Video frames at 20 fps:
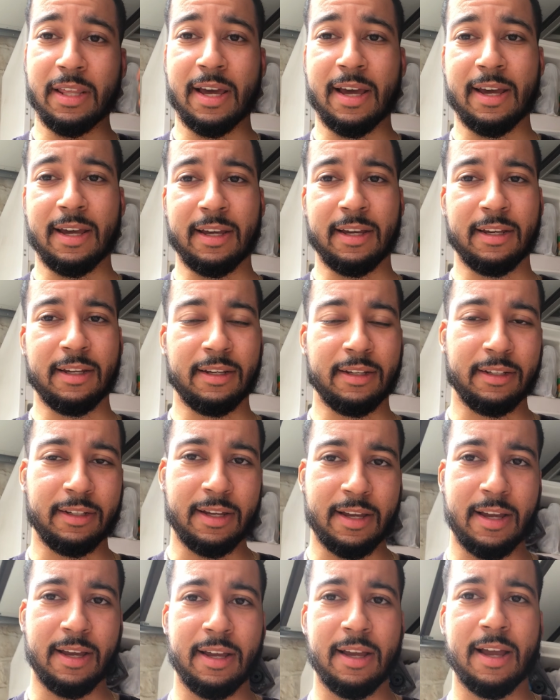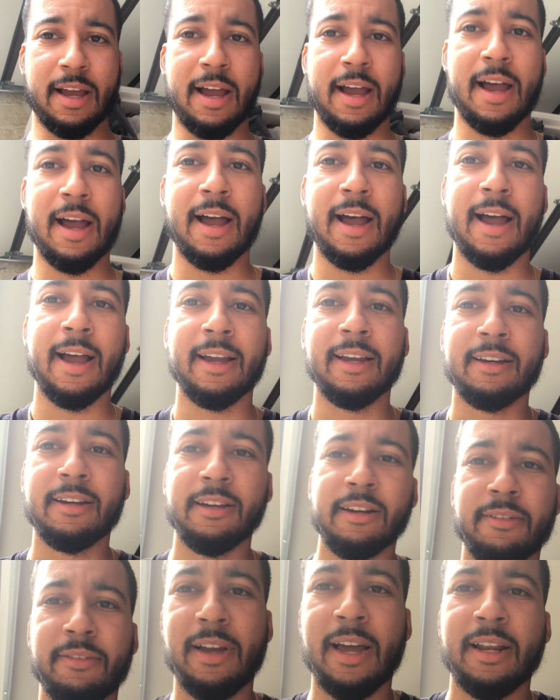that I
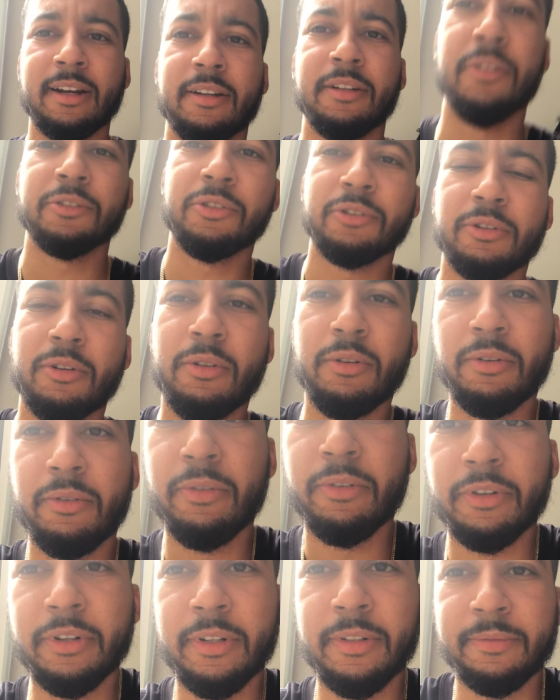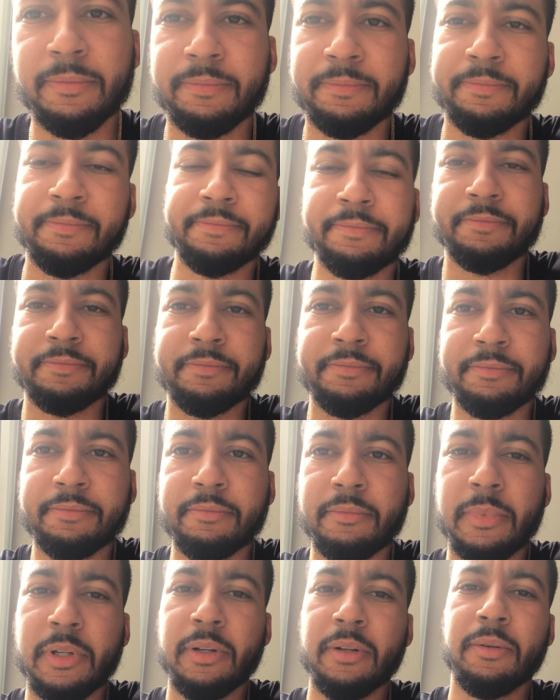could have had control over it,
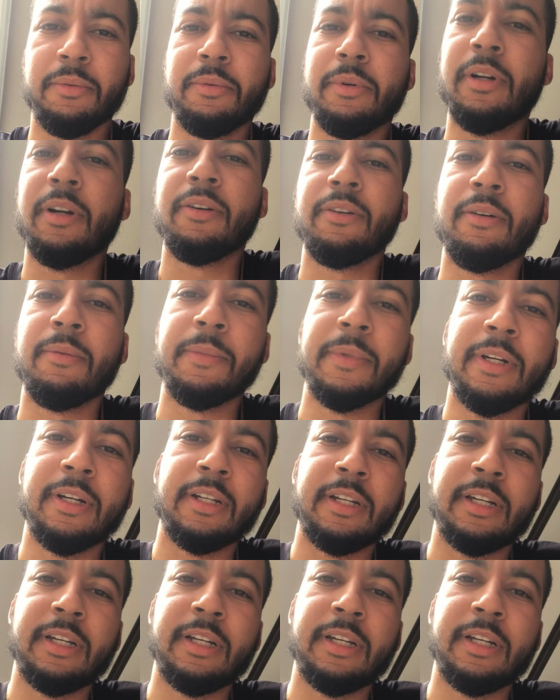but whatever. I'm not